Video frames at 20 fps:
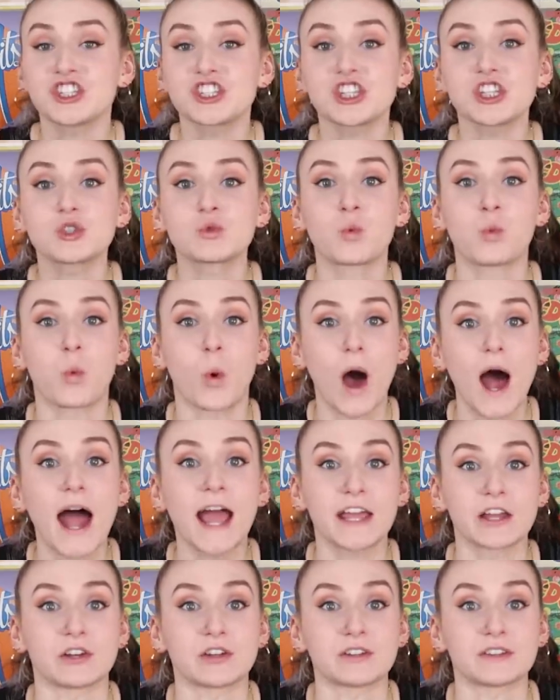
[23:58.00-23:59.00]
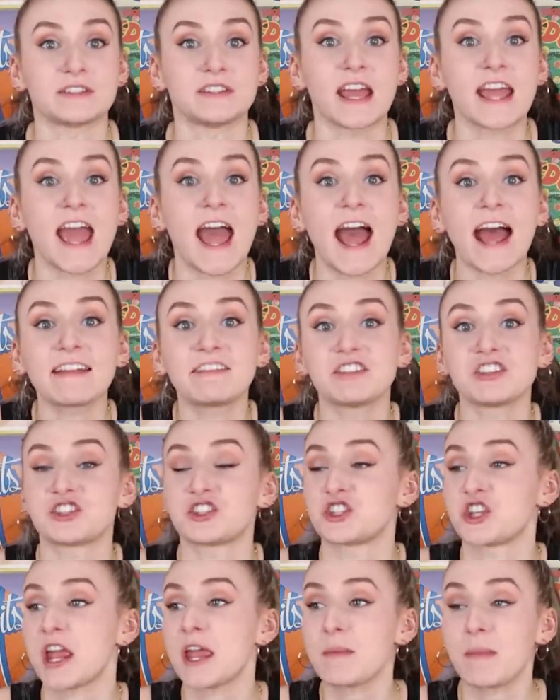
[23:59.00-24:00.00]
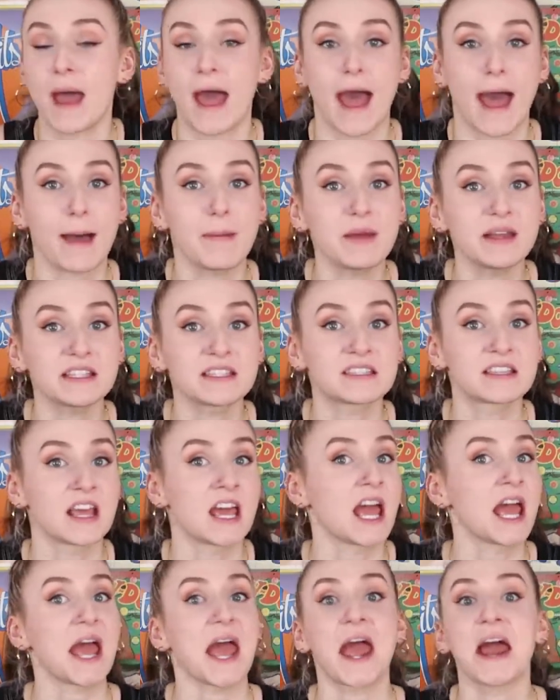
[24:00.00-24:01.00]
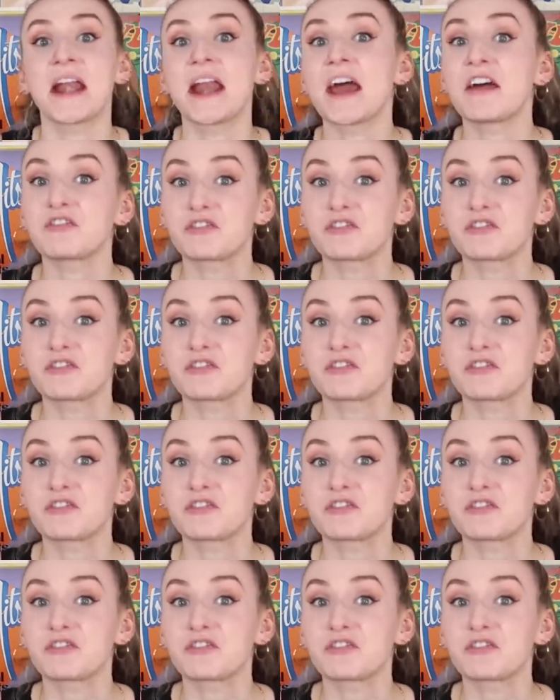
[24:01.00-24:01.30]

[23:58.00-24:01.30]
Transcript: this is wild. They had the same habits and